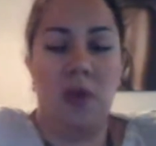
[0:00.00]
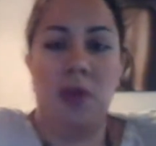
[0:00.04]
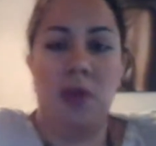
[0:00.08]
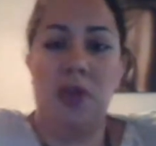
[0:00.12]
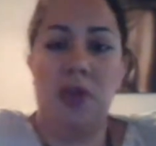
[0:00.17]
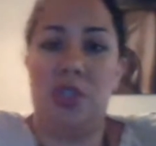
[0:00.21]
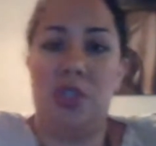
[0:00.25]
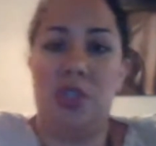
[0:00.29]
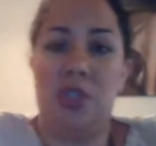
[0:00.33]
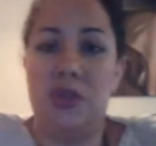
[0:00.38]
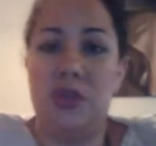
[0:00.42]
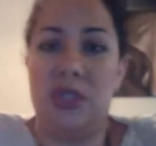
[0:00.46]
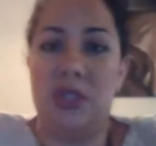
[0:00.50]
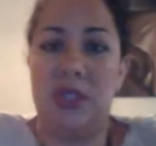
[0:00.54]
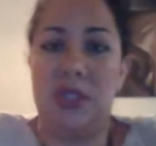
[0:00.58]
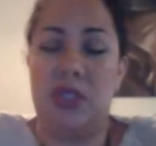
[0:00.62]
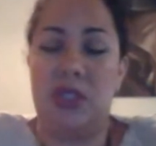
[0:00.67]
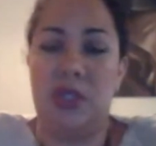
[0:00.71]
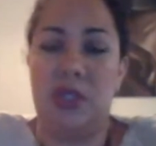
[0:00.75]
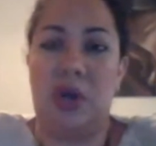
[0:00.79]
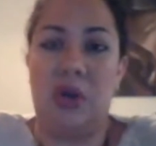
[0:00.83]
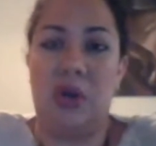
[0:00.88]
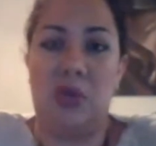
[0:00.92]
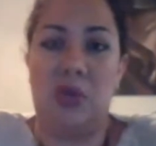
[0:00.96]
If a
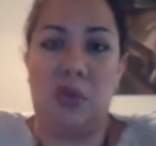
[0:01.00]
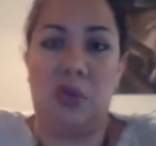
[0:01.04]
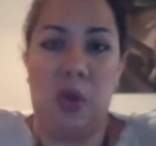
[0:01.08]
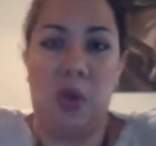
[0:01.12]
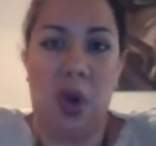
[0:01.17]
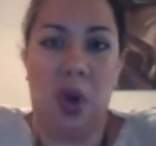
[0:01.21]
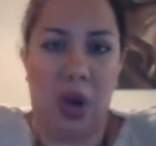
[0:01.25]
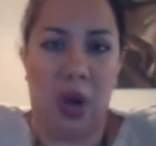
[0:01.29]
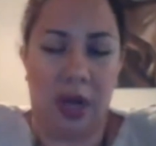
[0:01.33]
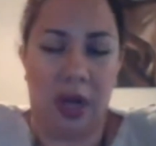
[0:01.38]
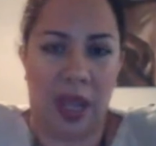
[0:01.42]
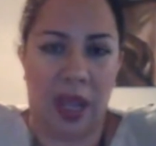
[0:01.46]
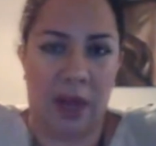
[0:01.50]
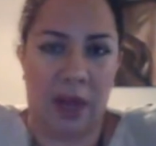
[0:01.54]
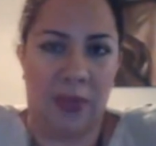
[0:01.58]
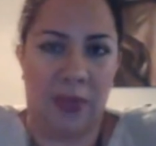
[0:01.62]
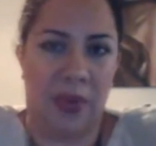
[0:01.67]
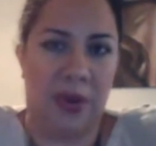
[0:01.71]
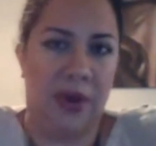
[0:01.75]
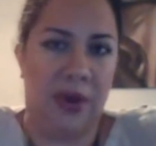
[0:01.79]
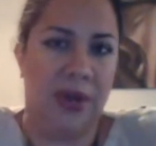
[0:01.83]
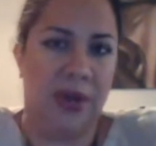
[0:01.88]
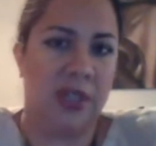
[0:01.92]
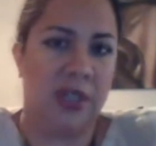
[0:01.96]
woman chooses to go to
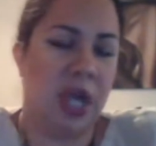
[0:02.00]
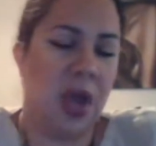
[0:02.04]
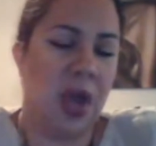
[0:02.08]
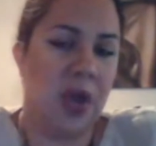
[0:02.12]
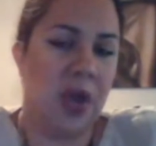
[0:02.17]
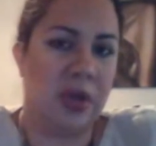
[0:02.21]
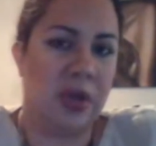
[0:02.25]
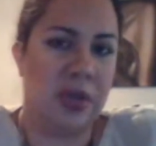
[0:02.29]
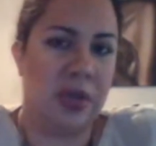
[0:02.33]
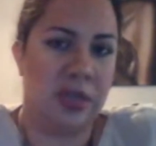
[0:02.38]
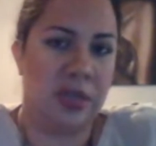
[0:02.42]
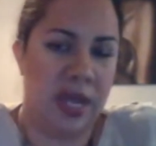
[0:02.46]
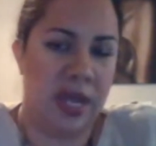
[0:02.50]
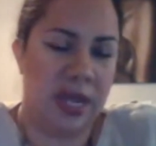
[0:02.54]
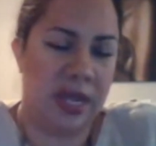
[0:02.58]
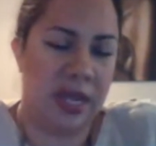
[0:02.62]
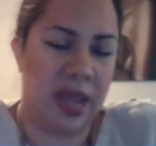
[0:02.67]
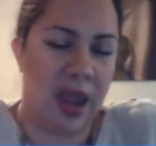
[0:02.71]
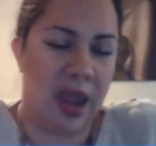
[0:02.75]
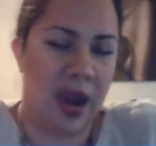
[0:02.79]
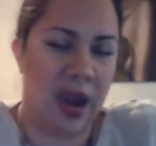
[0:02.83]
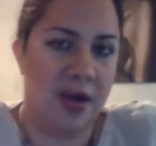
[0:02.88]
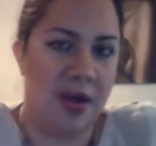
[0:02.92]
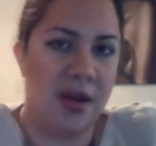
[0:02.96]
work and put her
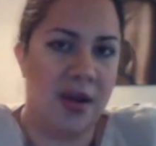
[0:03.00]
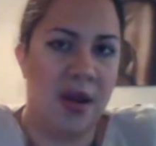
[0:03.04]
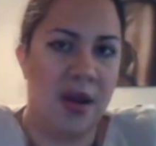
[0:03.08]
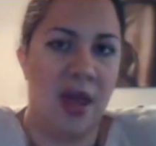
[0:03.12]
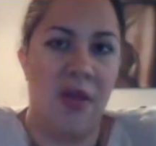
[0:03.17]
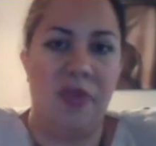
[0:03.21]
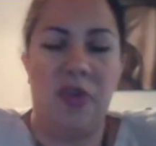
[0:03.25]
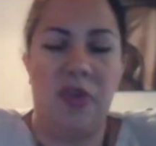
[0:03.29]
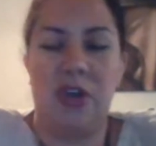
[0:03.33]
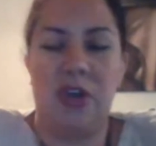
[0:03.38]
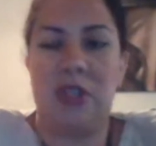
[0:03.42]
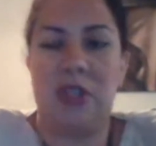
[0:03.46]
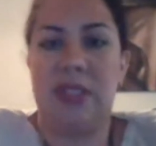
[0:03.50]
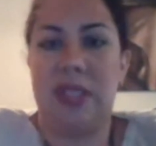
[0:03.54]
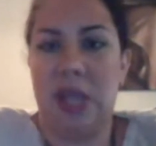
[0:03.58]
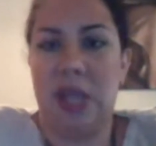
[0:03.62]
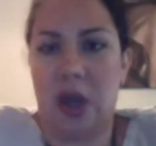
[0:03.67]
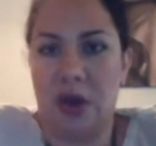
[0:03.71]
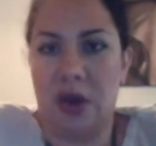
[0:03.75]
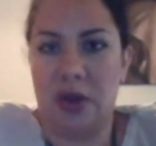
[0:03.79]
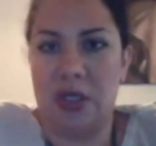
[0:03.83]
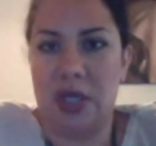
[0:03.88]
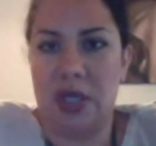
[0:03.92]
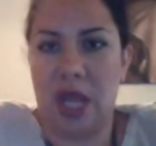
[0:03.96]
child in daycare,
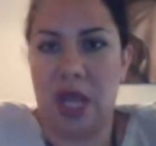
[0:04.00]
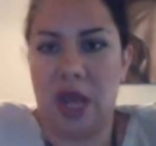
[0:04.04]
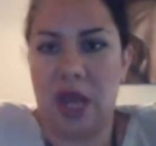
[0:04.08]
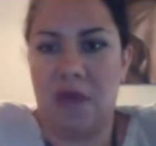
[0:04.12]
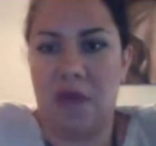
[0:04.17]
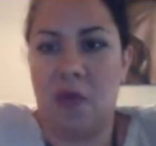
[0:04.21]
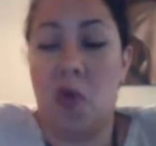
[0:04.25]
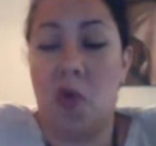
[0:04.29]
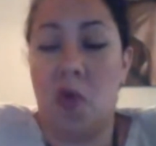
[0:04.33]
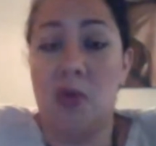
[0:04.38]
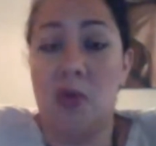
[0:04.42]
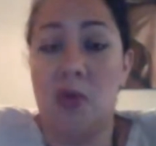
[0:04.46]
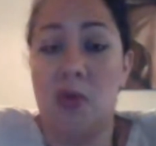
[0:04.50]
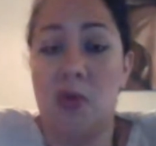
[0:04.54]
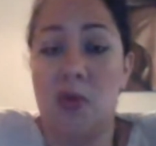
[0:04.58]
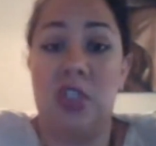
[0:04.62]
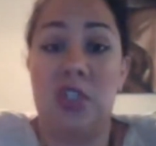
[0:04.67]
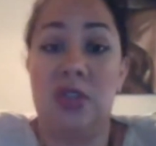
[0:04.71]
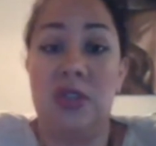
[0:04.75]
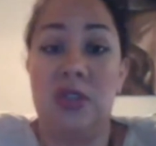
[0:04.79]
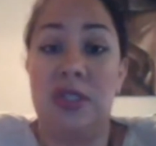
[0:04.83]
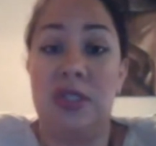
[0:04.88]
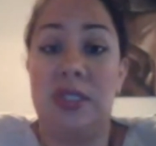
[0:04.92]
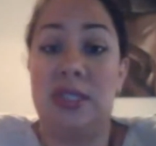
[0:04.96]
there's guilt. If
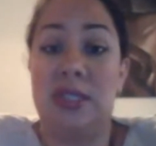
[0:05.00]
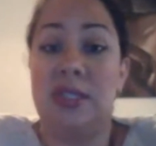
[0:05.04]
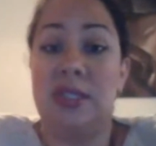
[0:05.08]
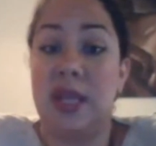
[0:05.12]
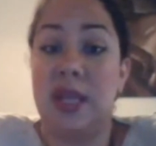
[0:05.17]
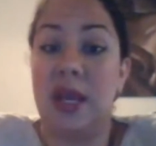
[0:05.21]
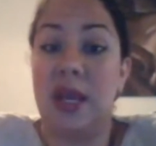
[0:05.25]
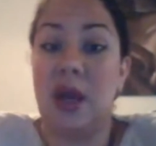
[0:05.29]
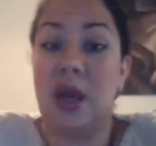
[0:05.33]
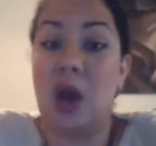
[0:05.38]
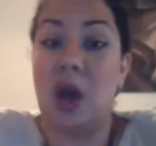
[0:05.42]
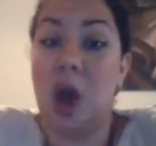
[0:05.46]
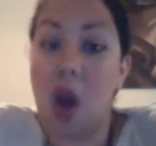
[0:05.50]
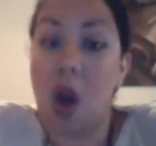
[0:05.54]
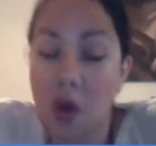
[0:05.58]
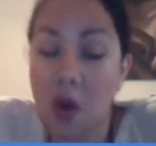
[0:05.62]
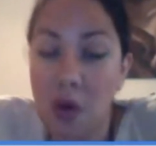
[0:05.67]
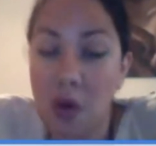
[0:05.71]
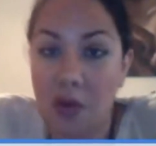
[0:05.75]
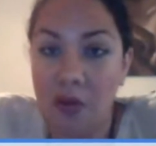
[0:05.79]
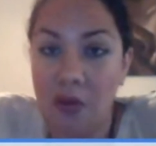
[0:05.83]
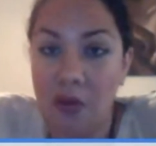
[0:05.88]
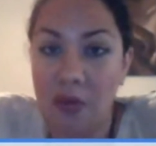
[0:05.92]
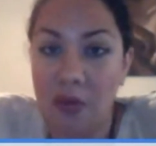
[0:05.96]
a woman chooses to
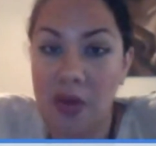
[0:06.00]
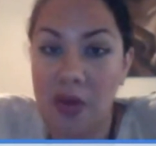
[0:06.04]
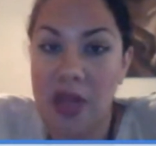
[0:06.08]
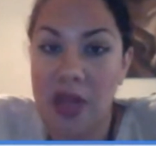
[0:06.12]
stay at